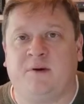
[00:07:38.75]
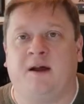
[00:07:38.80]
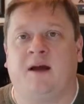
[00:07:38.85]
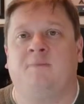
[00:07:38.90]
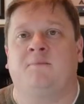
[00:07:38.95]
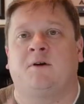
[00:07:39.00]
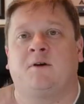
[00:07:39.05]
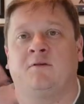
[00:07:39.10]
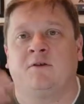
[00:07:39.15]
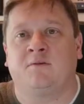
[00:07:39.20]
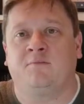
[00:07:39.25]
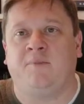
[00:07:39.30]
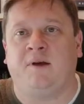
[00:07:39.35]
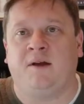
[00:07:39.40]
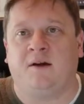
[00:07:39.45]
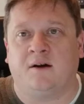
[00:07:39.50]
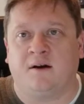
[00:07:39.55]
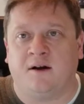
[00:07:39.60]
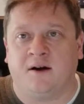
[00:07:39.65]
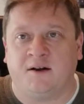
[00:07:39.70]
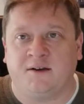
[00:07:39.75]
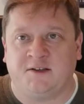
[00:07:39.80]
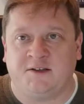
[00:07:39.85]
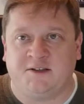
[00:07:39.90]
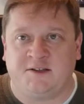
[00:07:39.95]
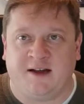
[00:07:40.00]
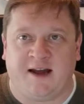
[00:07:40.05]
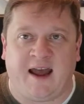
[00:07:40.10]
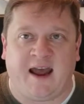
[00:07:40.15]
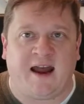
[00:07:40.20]
but I'm going beyond
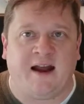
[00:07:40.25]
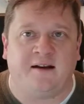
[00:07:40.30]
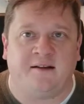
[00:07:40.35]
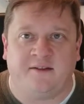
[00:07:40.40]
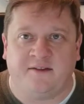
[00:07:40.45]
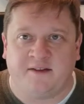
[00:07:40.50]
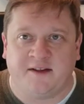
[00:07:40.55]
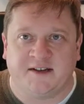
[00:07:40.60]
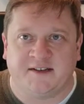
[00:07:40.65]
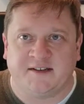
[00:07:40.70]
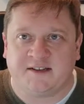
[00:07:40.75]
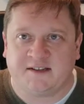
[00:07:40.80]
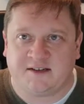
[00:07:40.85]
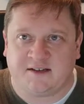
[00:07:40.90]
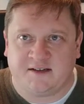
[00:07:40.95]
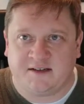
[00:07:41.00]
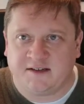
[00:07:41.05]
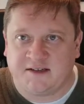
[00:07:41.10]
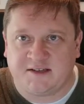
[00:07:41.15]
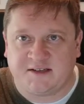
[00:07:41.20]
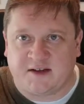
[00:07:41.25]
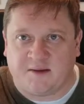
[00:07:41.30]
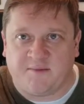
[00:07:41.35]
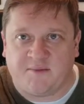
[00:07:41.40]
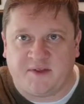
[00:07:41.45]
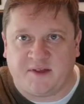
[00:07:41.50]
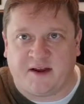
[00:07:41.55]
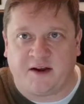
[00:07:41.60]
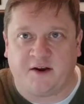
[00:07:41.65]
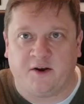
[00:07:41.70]
to add this
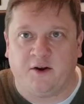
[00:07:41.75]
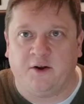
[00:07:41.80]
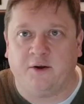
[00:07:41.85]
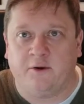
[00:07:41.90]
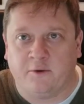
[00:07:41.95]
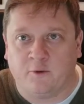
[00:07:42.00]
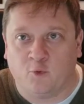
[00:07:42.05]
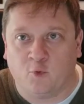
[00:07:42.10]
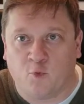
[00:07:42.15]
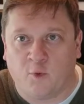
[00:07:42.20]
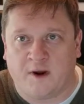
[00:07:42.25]
something new,